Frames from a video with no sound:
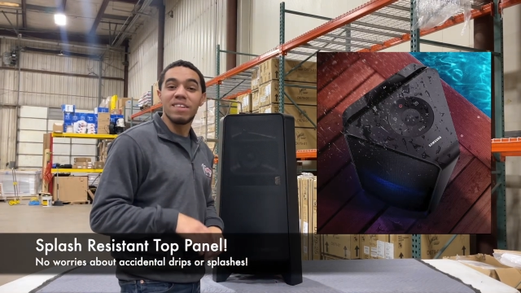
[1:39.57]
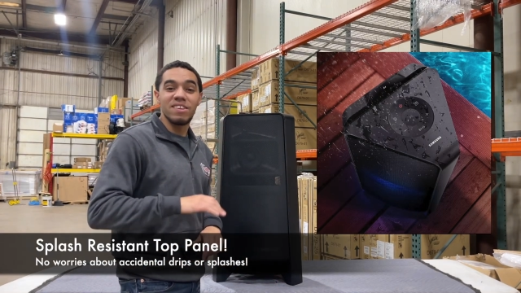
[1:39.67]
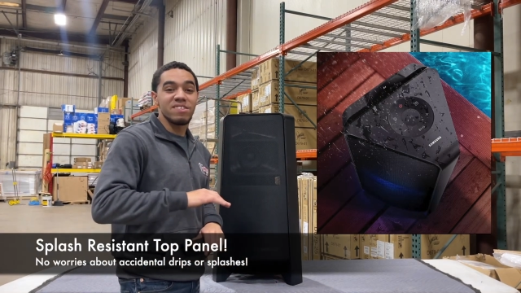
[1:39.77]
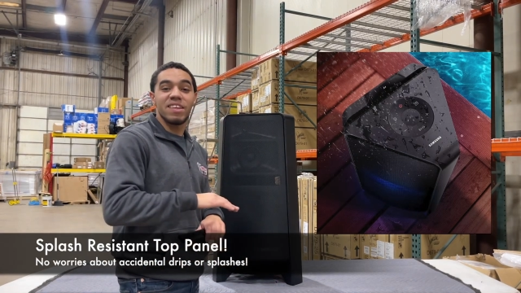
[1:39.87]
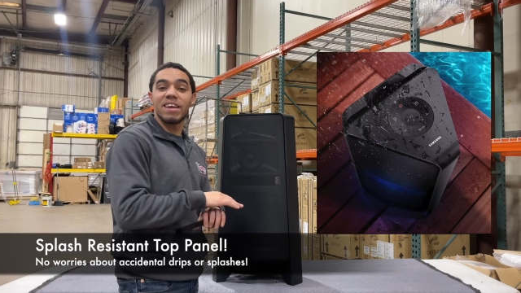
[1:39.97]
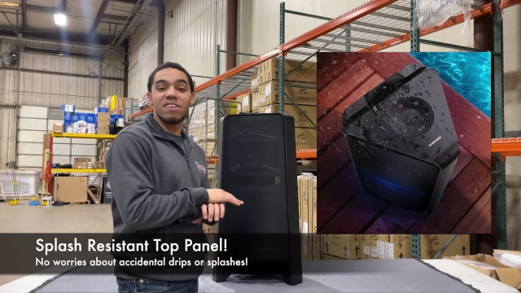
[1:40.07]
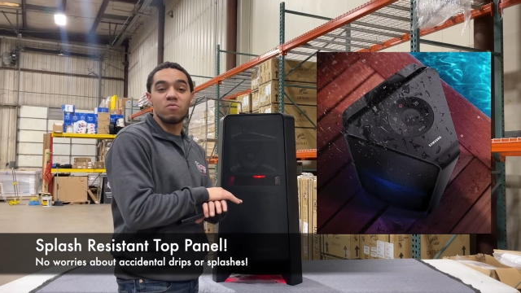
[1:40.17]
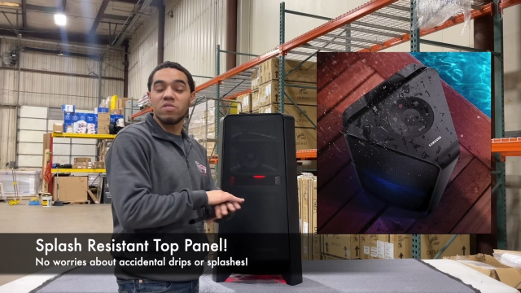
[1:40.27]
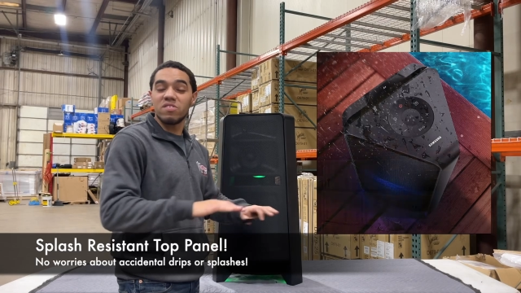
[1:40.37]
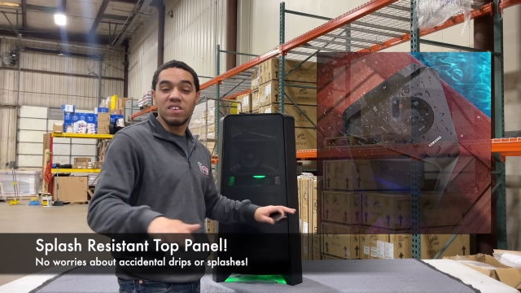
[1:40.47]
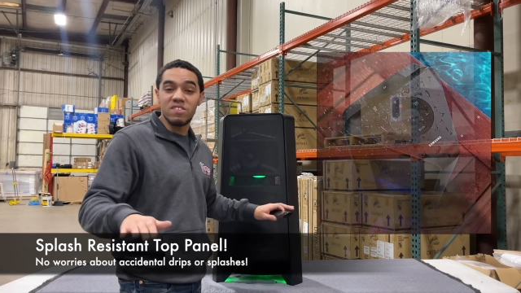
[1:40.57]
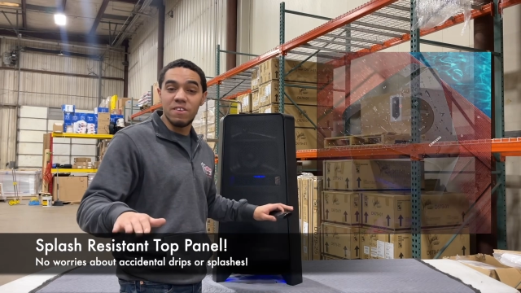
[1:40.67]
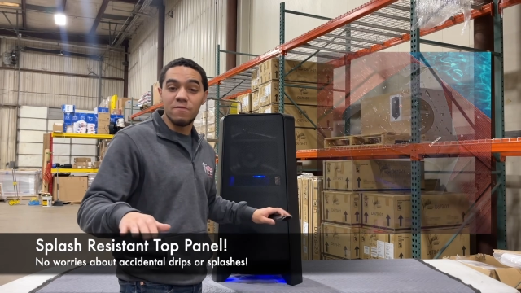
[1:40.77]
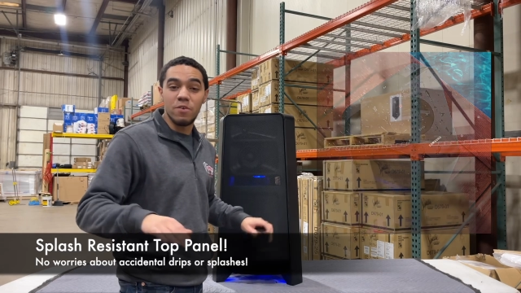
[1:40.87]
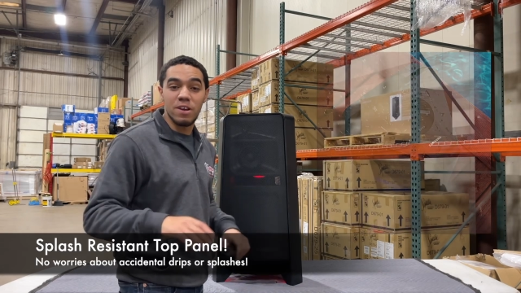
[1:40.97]
This thing is
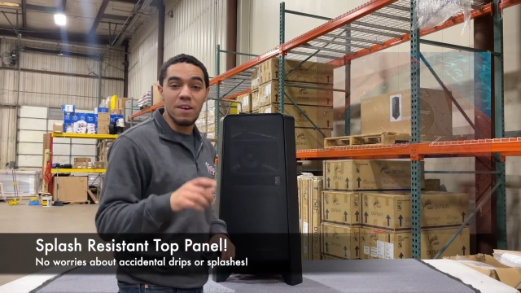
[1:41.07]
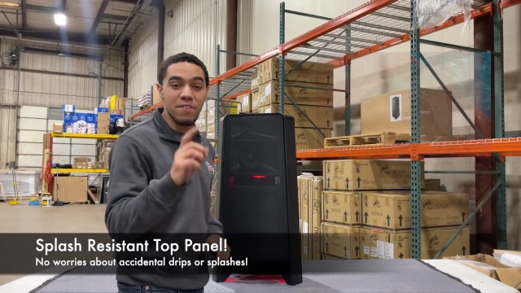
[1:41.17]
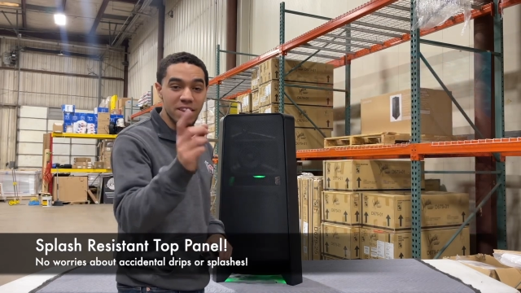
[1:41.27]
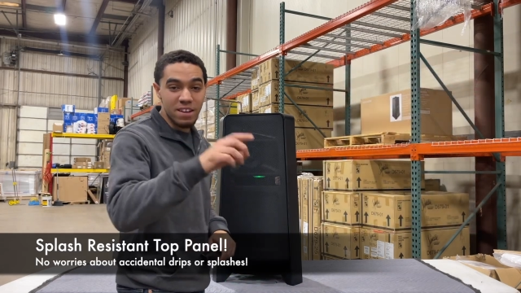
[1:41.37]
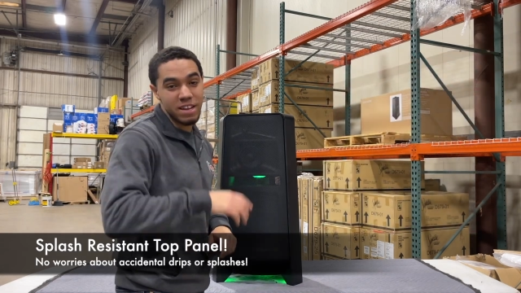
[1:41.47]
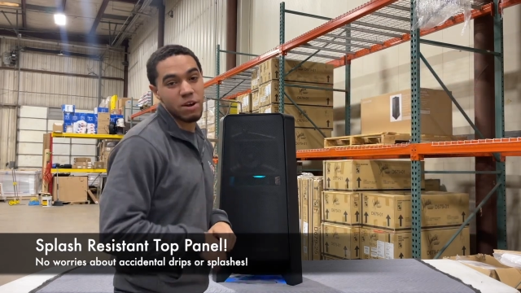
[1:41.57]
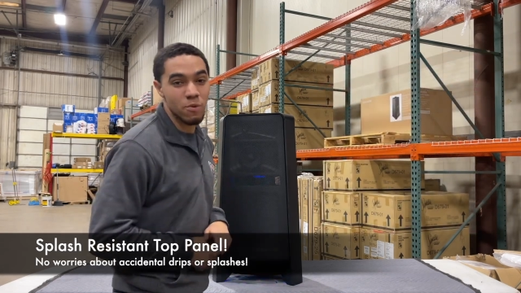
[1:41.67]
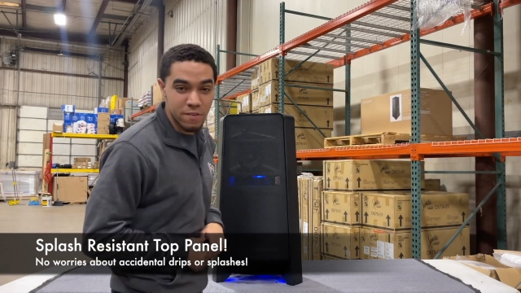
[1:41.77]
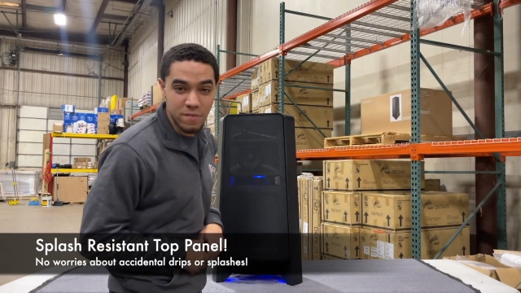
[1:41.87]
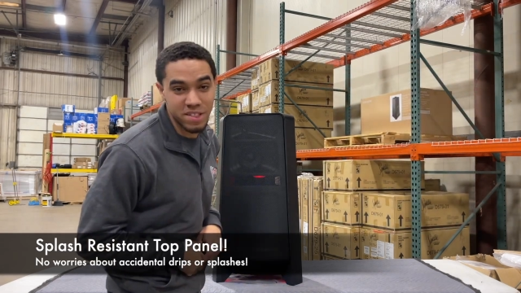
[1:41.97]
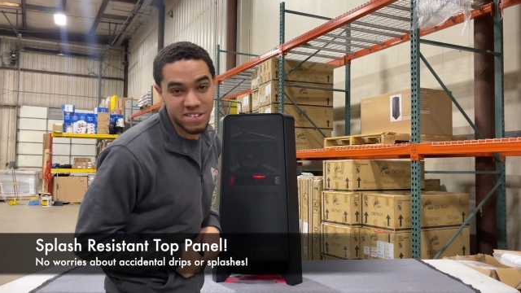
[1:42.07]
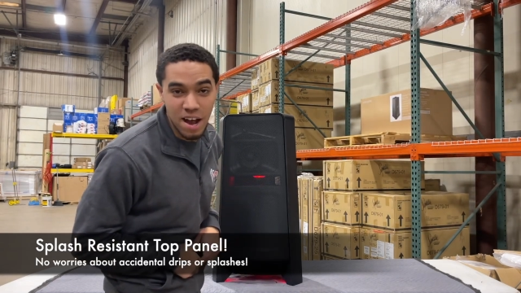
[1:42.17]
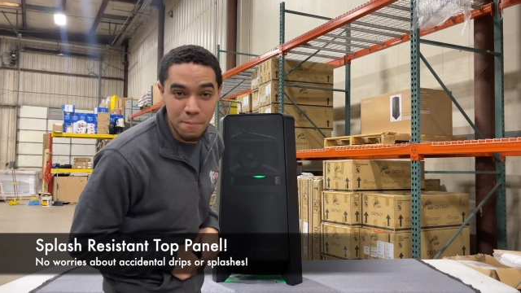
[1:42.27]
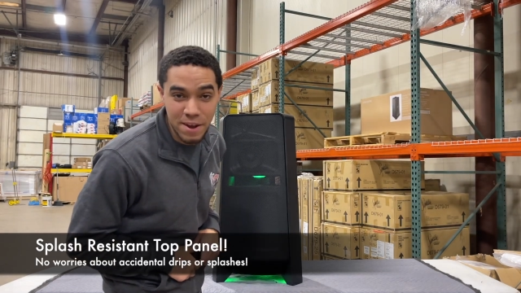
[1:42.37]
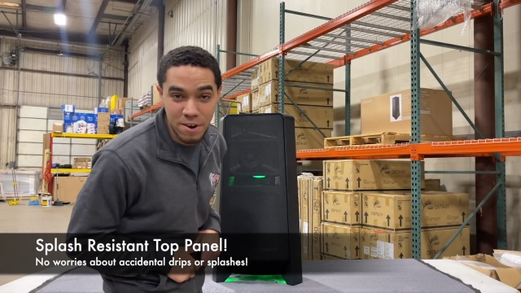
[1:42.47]
resistant free of any liquid from the
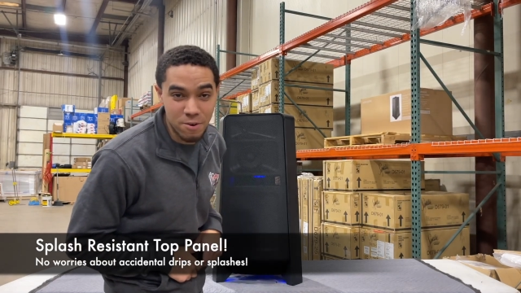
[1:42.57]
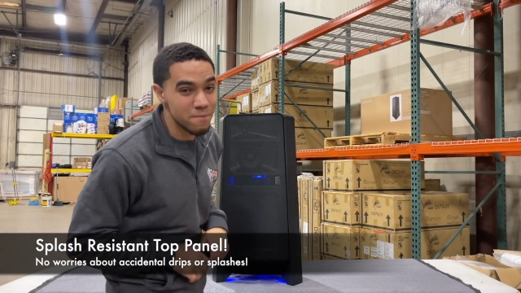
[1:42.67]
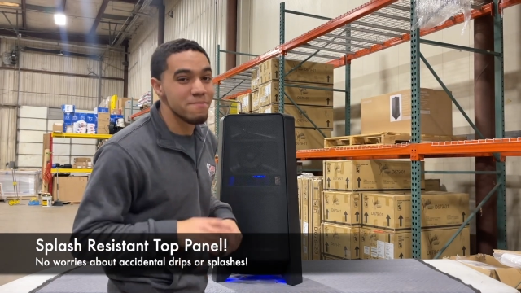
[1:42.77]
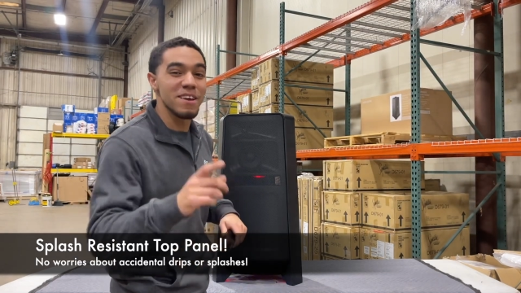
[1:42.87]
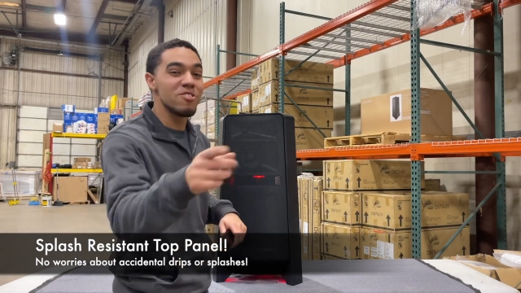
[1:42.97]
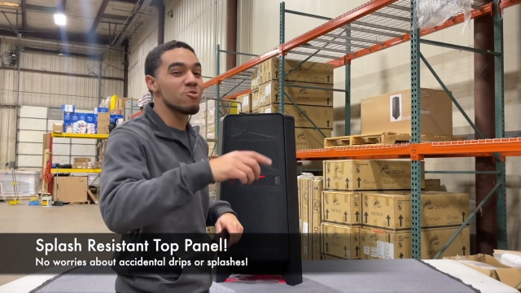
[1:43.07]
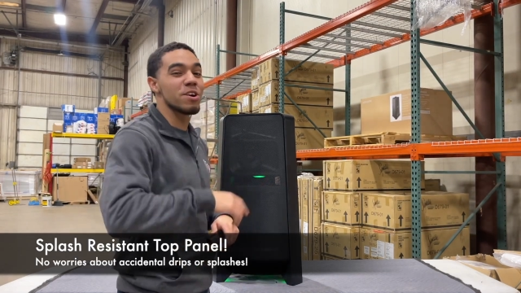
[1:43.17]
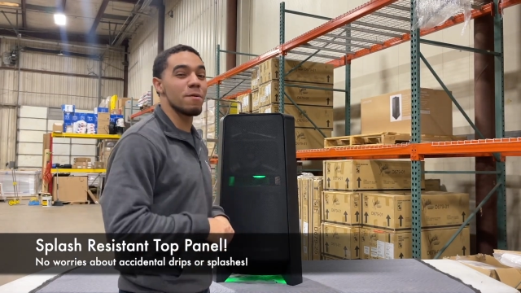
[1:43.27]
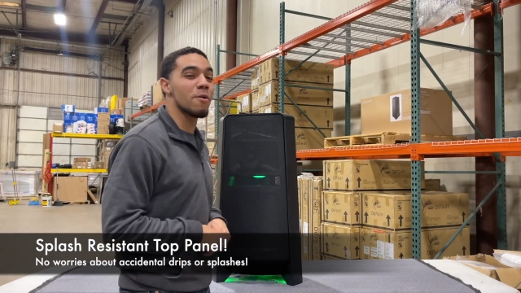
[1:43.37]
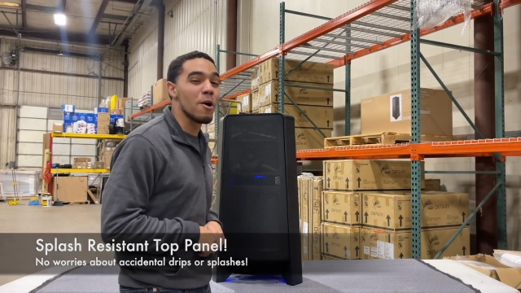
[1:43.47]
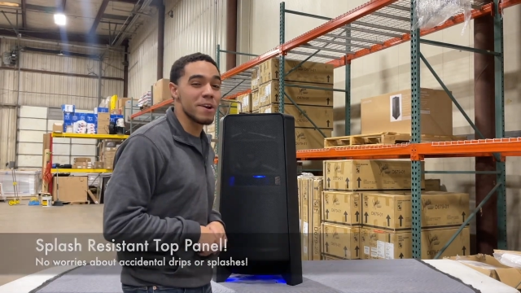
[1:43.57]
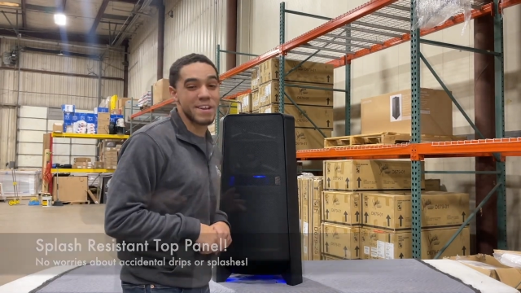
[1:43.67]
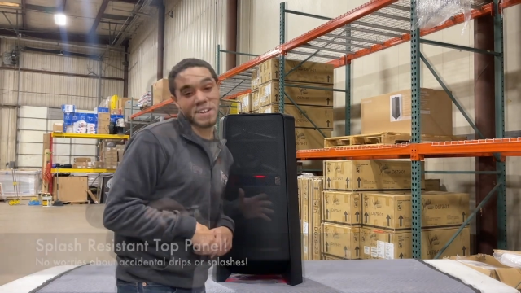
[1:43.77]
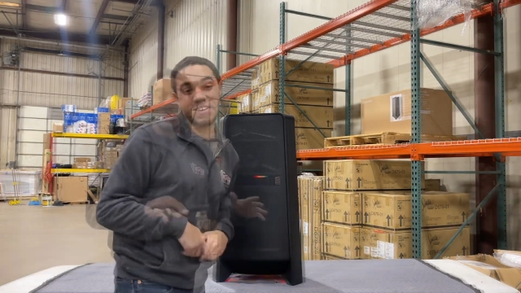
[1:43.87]
top panel enjoy your party. You